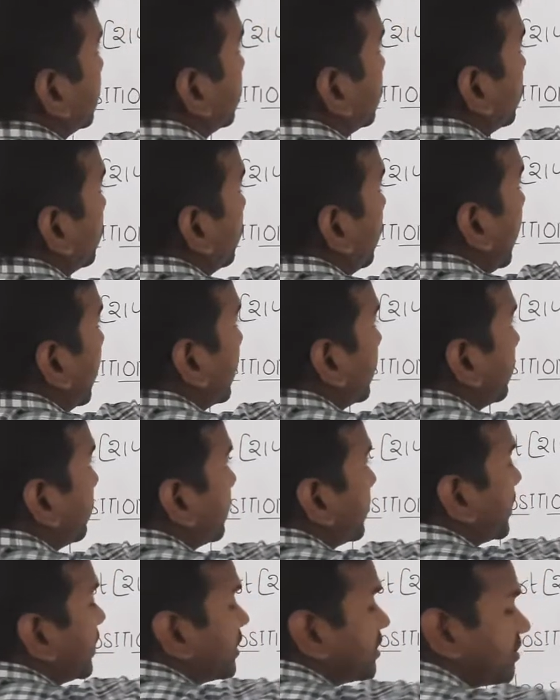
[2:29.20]
So Andhra
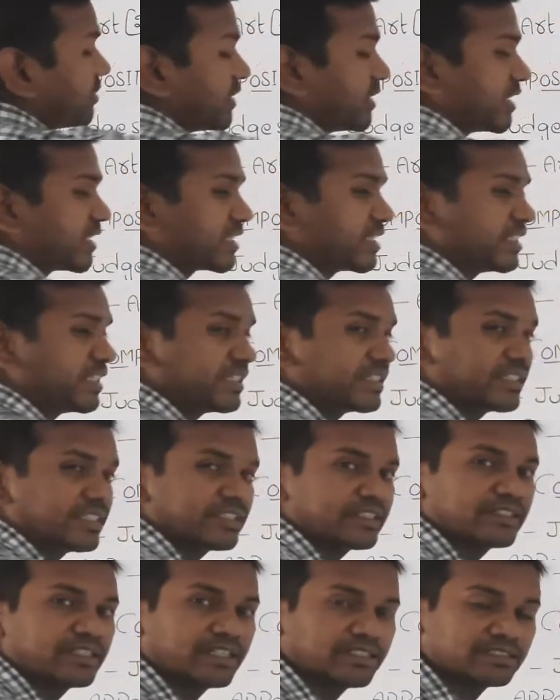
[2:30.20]
Pradesh, when they
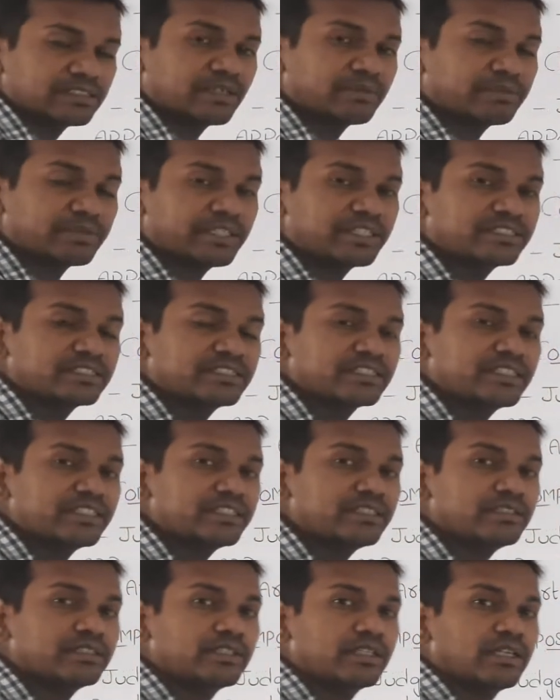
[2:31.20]
created a separate
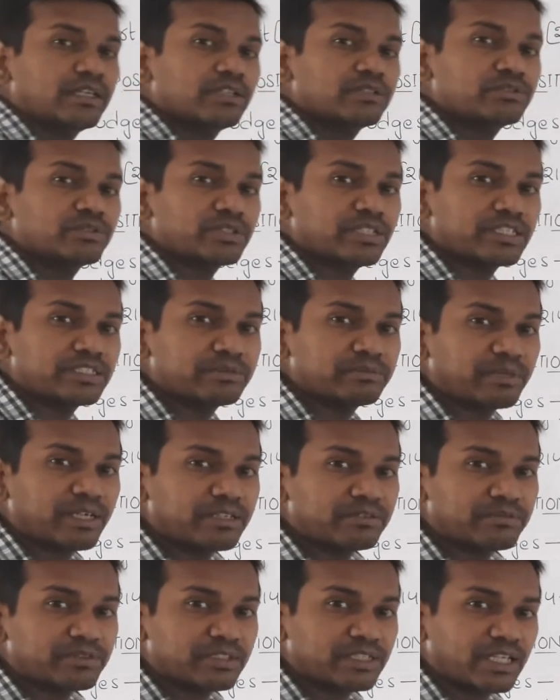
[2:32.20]
state, so the
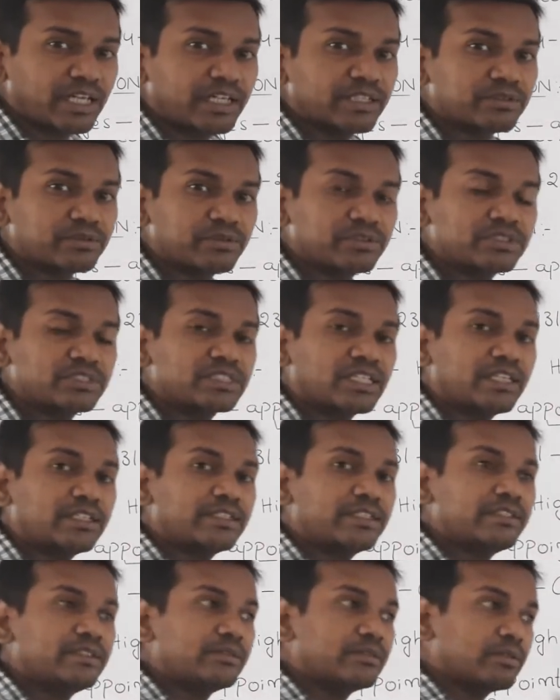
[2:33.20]
demand for the High Court
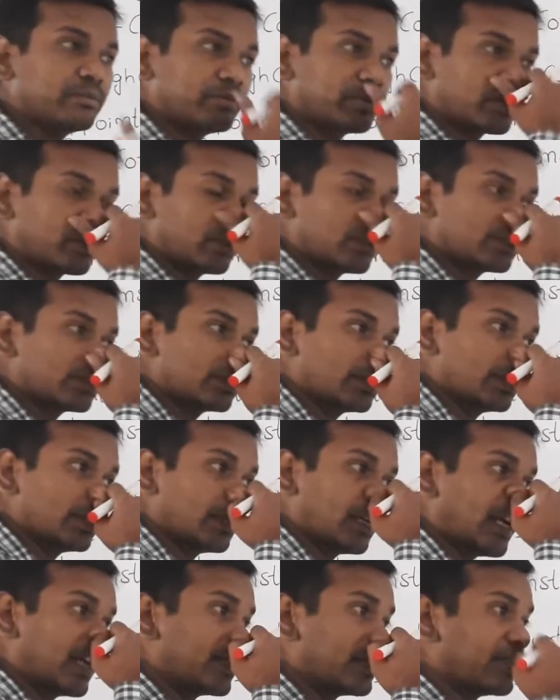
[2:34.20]
started because
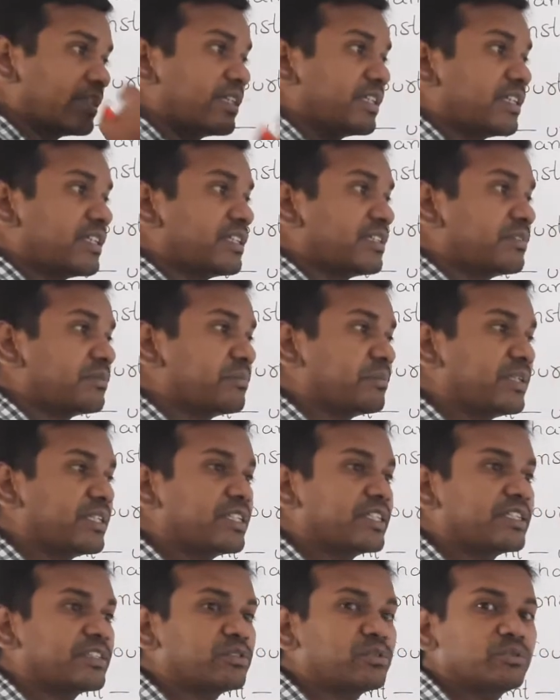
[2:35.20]
and they made
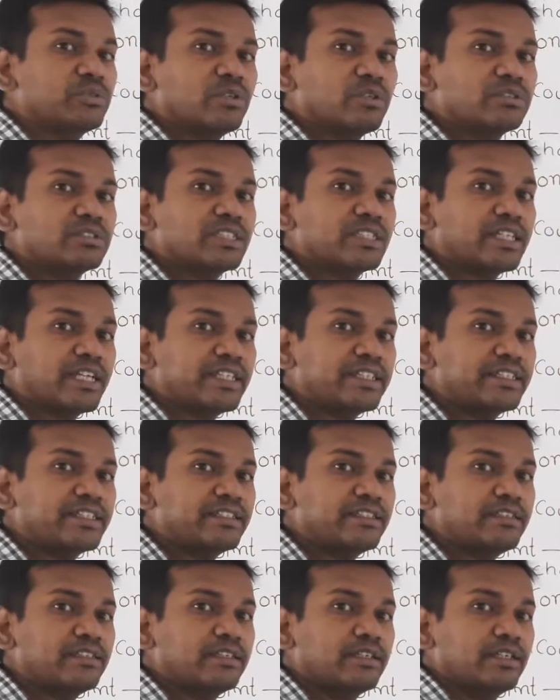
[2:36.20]
a
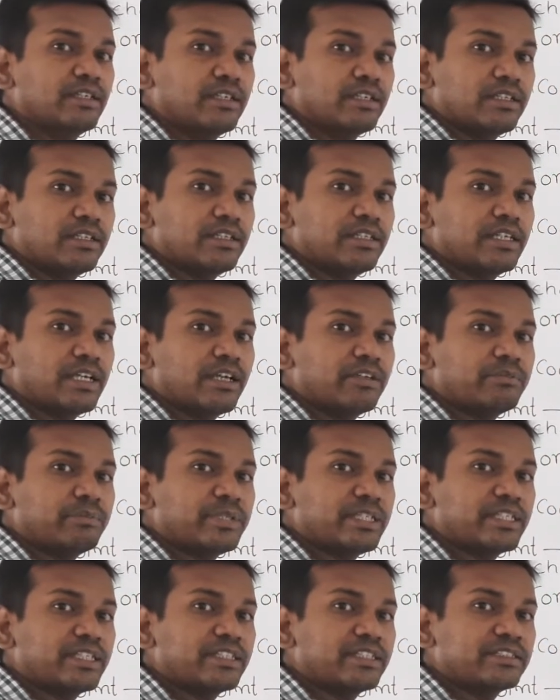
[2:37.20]
2019, they have
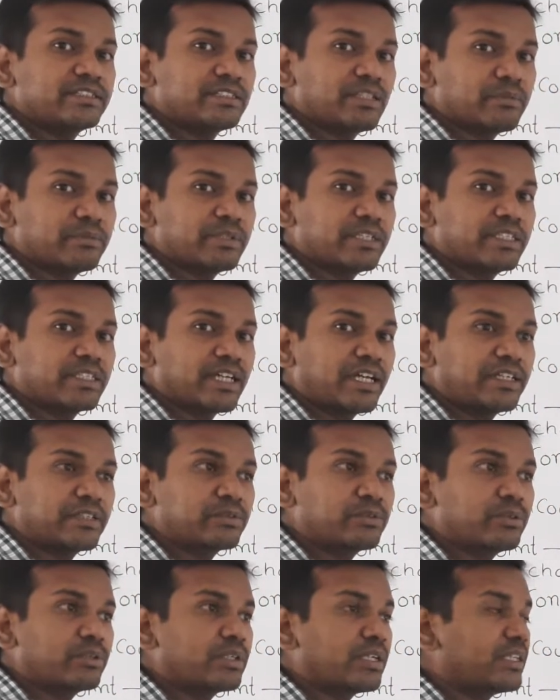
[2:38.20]
made a separate High
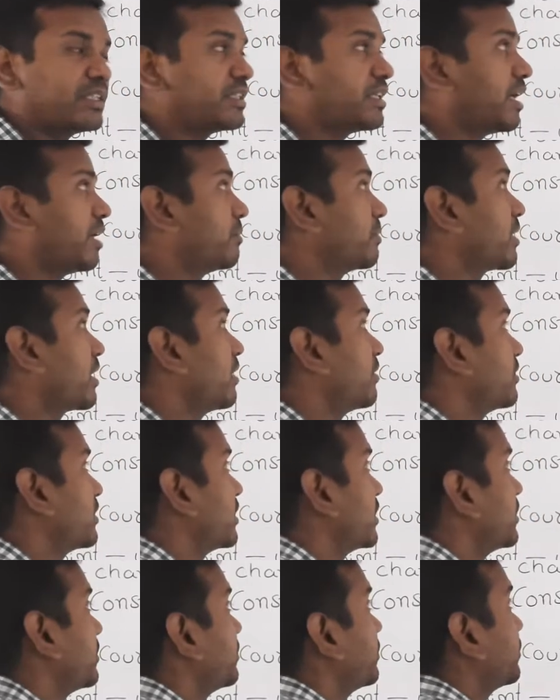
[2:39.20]
Court in Amaravati.